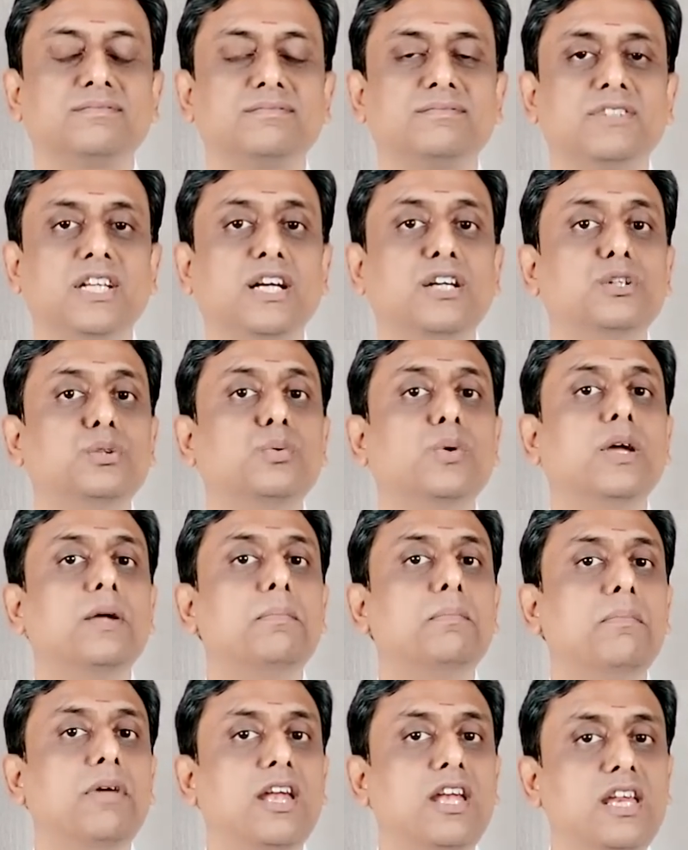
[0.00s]
That is why
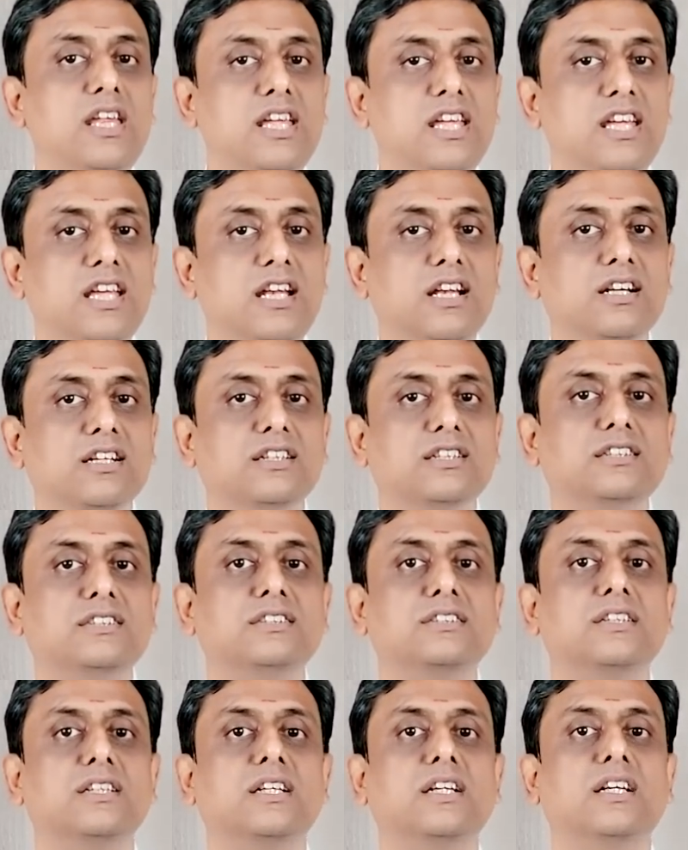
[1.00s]
many healers,
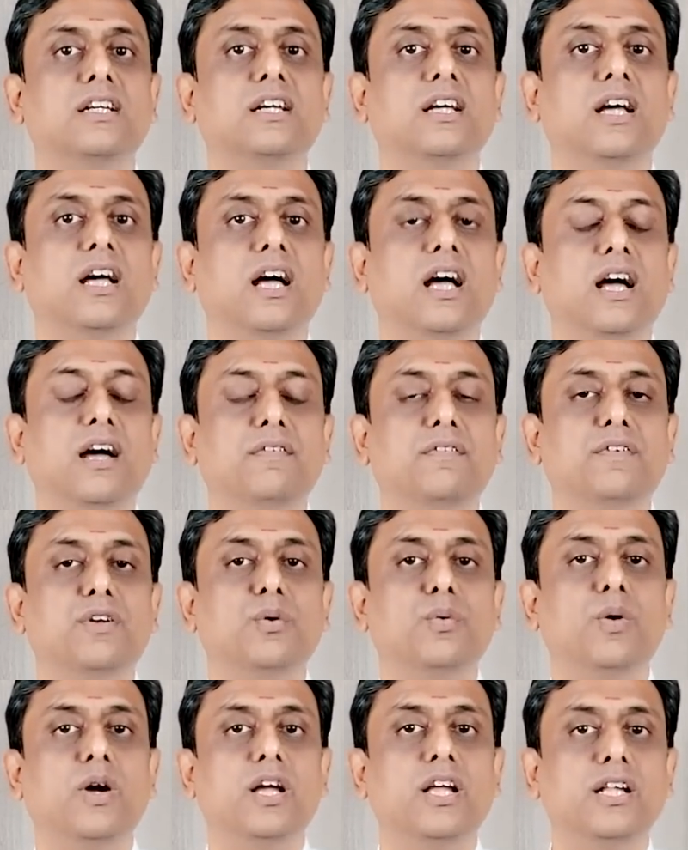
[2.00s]
after a
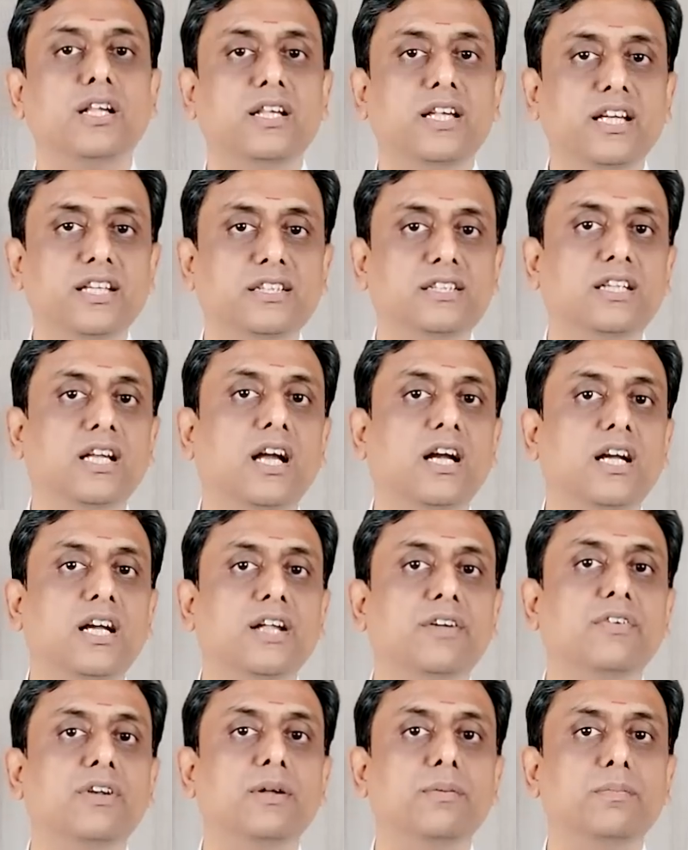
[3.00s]
while, they start
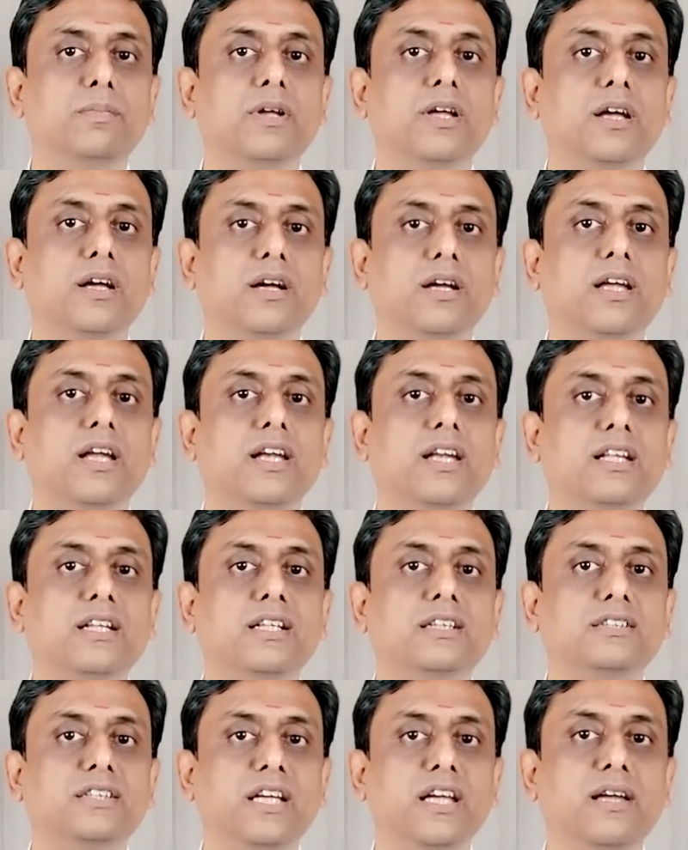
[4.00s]
getting the
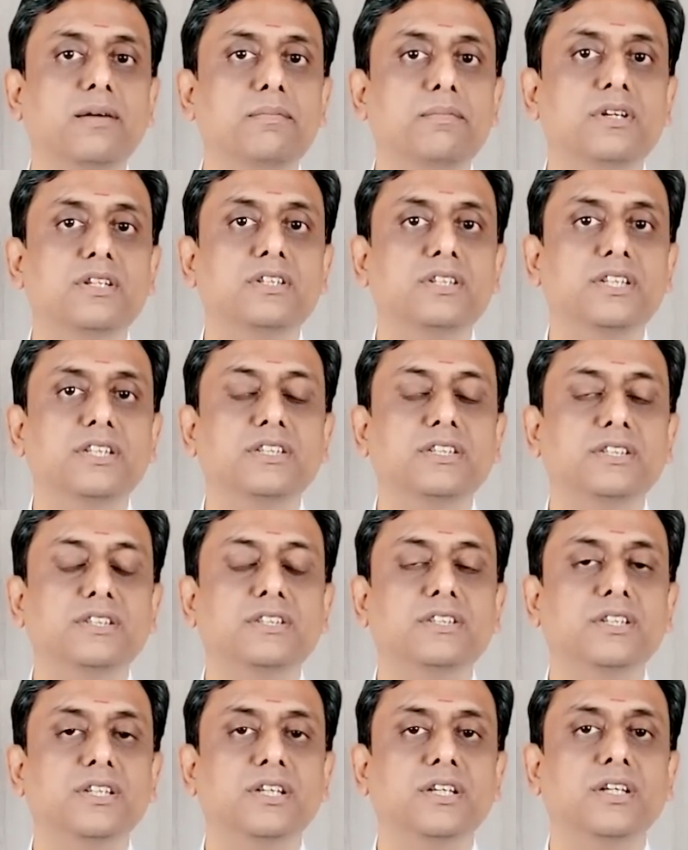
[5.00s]
same diseases
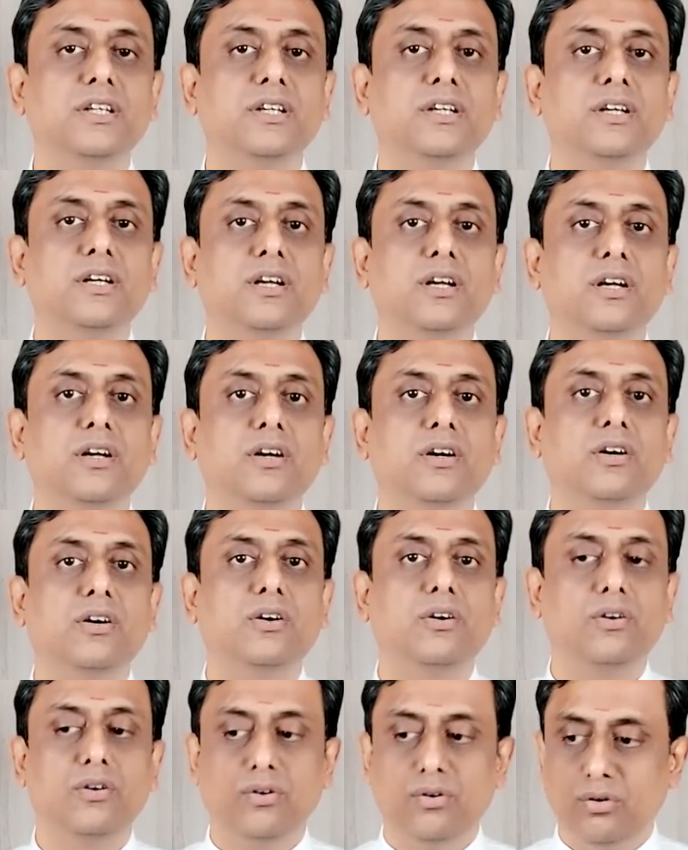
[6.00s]

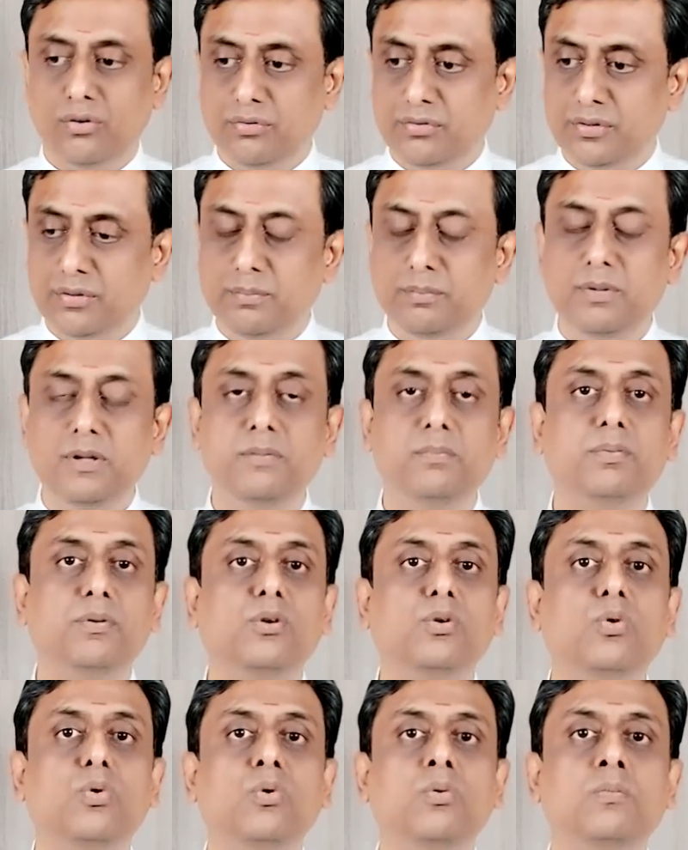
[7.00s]
of the people
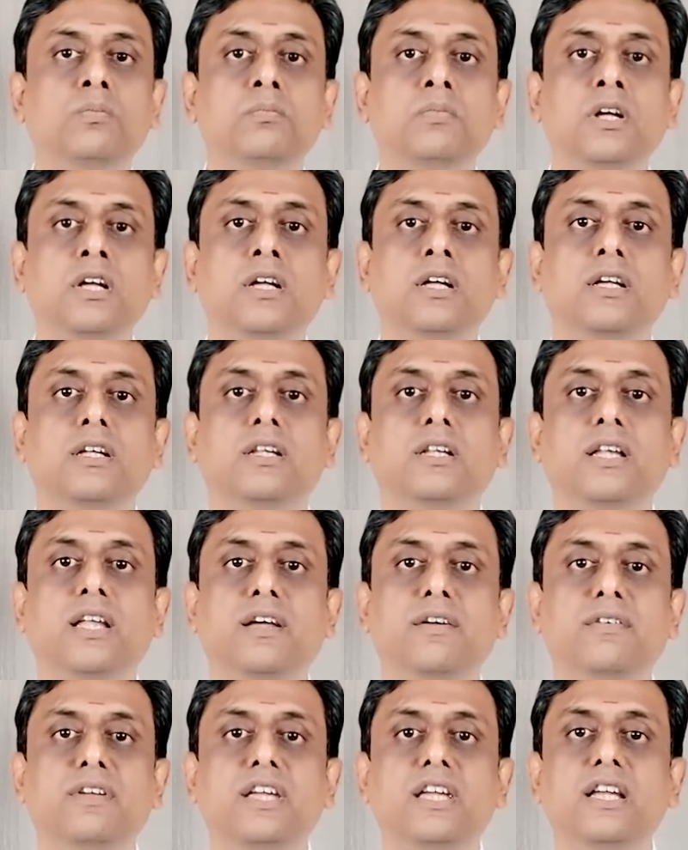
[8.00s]
whom they
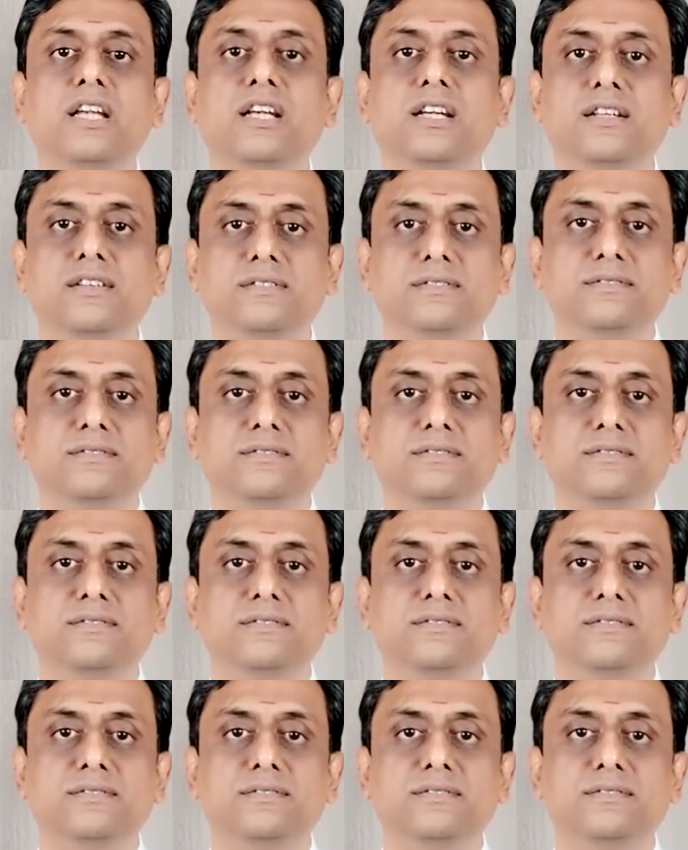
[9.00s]
have healed.